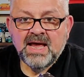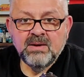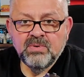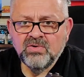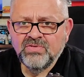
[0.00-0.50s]

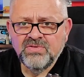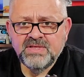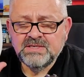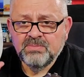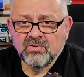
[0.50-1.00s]
And both
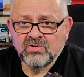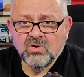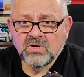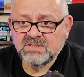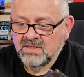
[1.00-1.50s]
of these both
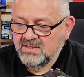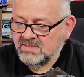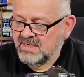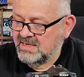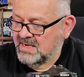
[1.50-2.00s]
cost
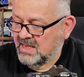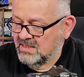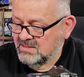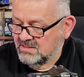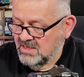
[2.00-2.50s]
under ten
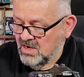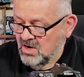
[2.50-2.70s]
dollars.